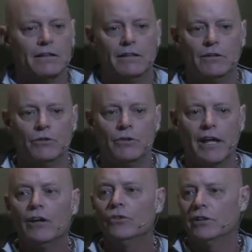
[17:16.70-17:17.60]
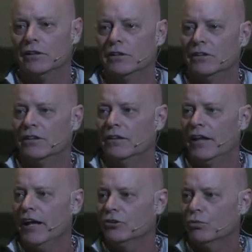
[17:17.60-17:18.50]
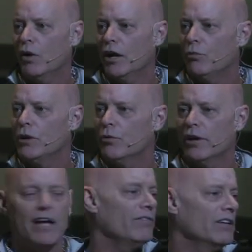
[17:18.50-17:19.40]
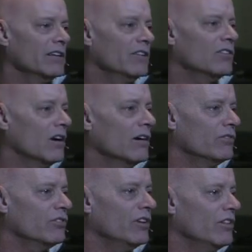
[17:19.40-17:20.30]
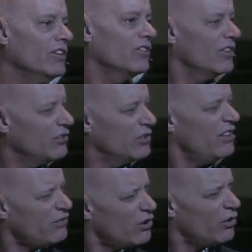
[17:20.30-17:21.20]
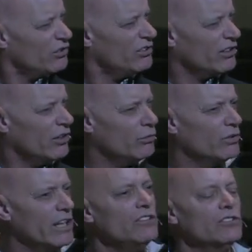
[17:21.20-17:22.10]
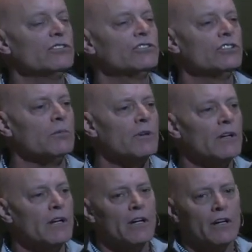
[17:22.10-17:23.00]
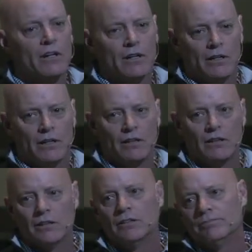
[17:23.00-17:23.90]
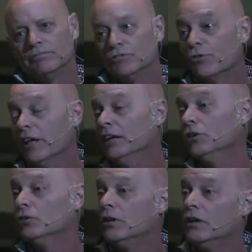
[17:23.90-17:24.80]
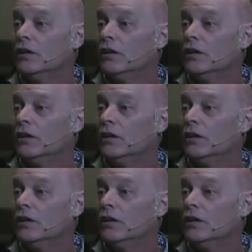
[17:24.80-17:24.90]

you nailed it that's why we were having these conversations, these, these difficulties in our relationship. So thank you.